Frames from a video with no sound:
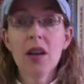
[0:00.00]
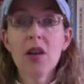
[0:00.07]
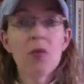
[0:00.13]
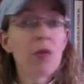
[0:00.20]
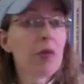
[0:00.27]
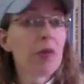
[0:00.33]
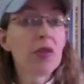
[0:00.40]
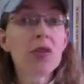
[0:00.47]

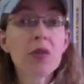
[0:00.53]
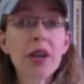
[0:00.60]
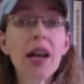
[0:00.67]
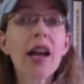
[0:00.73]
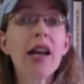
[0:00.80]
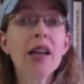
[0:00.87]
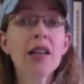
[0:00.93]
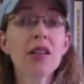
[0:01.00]
When we're doing
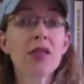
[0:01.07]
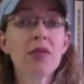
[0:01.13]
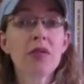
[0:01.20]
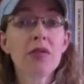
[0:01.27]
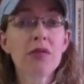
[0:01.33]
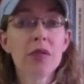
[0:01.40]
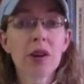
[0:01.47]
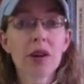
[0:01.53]
any sort
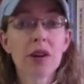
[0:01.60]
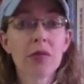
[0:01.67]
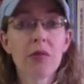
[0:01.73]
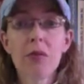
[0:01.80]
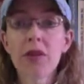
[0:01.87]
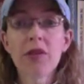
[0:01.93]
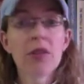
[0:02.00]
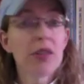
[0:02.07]
of work,
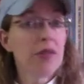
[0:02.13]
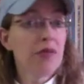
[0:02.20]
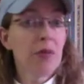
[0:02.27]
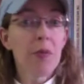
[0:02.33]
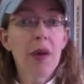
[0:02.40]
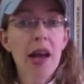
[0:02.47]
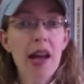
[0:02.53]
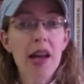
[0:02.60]
whether it's for
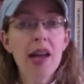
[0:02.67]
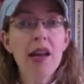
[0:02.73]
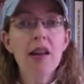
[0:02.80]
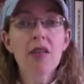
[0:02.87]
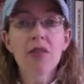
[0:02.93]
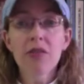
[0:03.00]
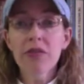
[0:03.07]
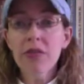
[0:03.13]
pay
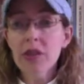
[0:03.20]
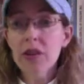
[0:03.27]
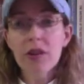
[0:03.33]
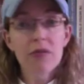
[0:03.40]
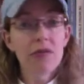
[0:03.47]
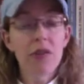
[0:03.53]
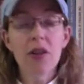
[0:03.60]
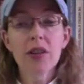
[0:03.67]
or for
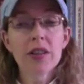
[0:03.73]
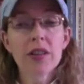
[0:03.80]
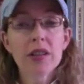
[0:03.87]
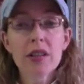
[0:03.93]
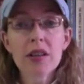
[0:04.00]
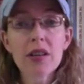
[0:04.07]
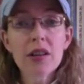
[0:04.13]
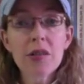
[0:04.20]

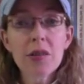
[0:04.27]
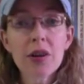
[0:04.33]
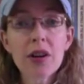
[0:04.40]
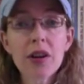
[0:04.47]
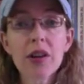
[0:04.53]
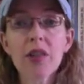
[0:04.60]
volunteer work